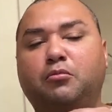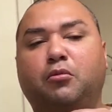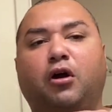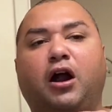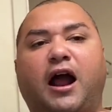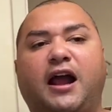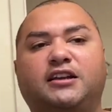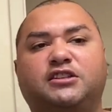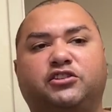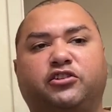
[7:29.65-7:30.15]

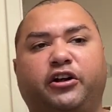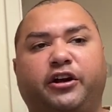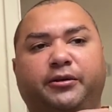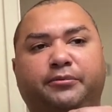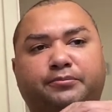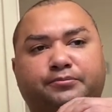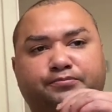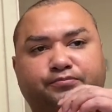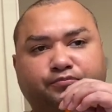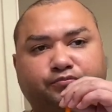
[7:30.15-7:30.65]
More ice
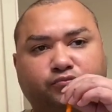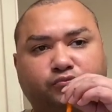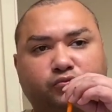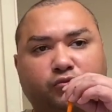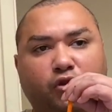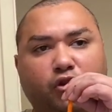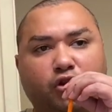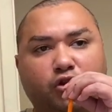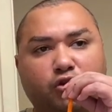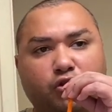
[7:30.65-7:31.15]
cream.
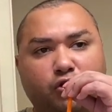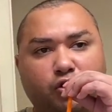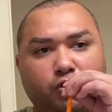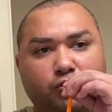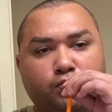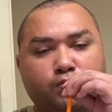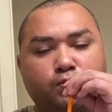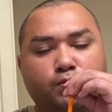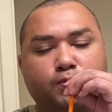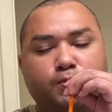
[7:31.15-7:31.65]
Yes.
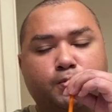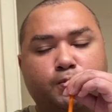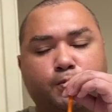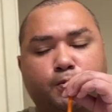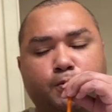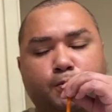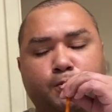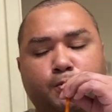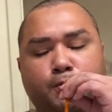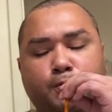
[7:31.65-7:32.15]

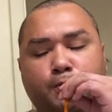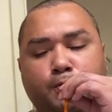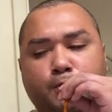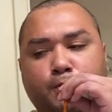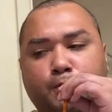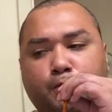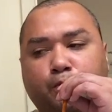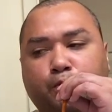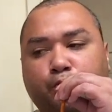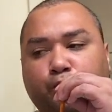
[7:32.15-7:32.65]
Mm.
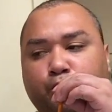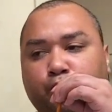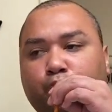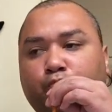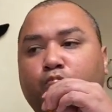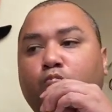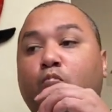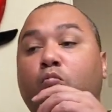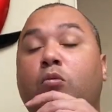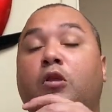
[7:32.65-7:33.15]

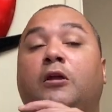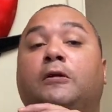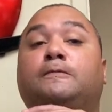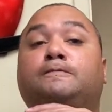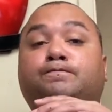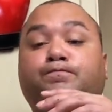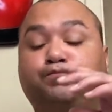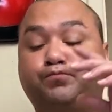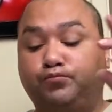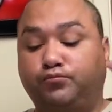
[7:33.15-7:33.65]

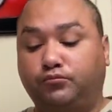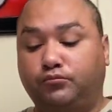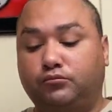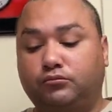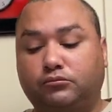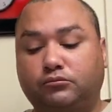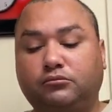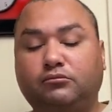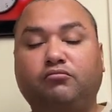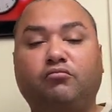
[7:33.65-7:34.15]
For
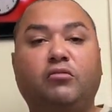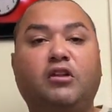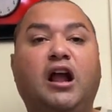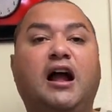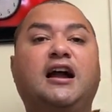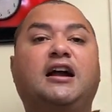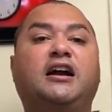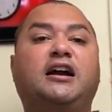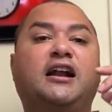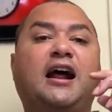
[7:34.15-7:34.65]
me.
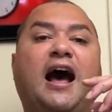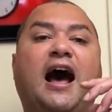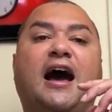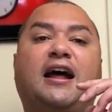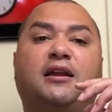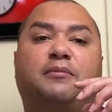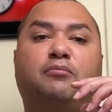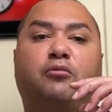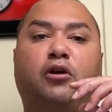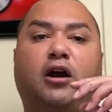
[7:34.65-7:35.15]
I could have
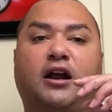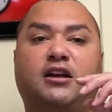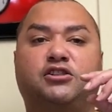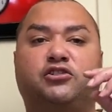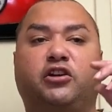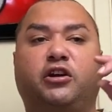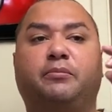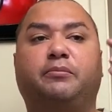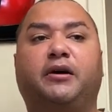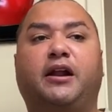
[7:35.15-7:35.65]
added more
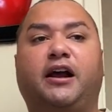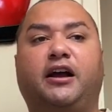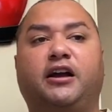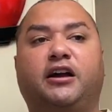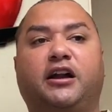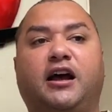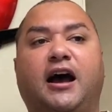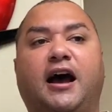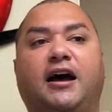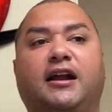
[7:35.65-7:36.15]
ice cream, but I
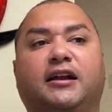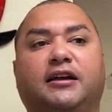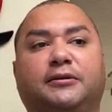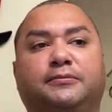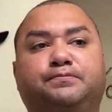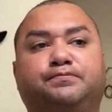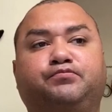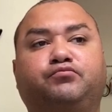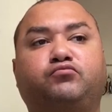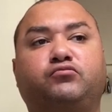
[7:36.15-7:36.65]
could have
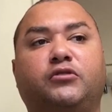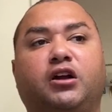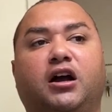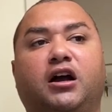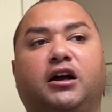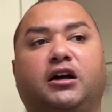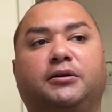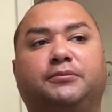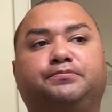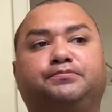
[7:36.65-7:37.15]
added
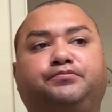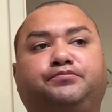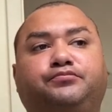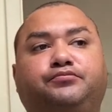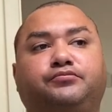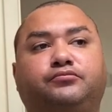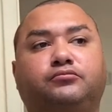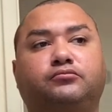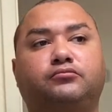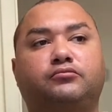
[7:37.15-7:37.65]
um,
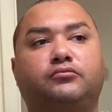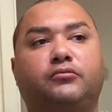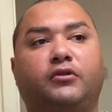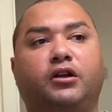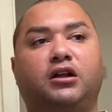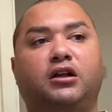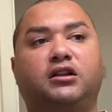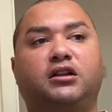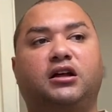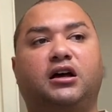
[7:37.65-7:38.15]

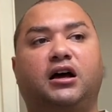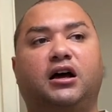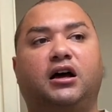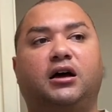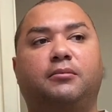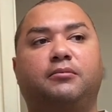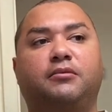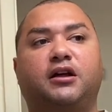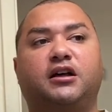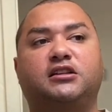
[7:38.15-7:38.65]
the
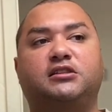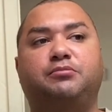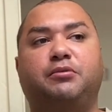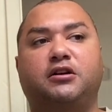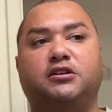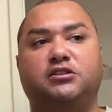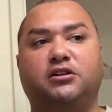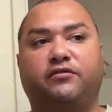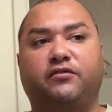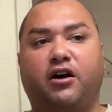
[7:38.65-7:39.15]
um, the
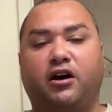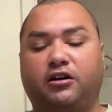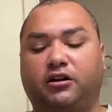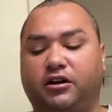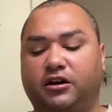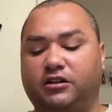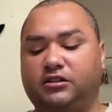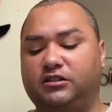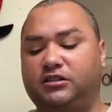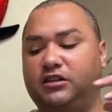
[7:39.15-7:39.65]
espresso
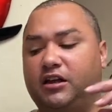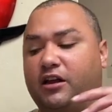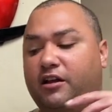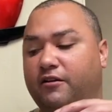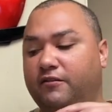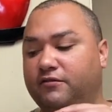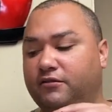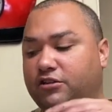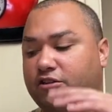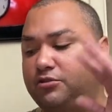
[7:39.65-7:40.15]
vodka instead
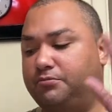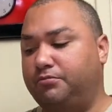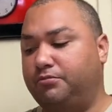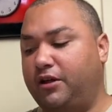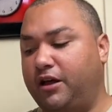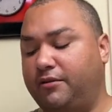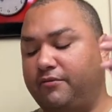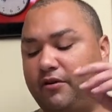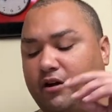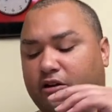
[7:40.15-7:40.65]
of just
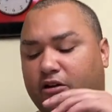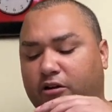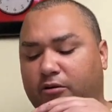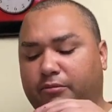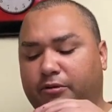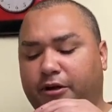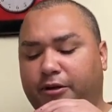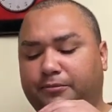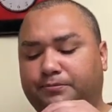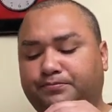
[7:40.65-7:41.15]
plain vodka.
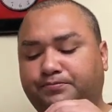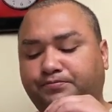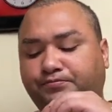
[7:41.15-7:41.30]
But.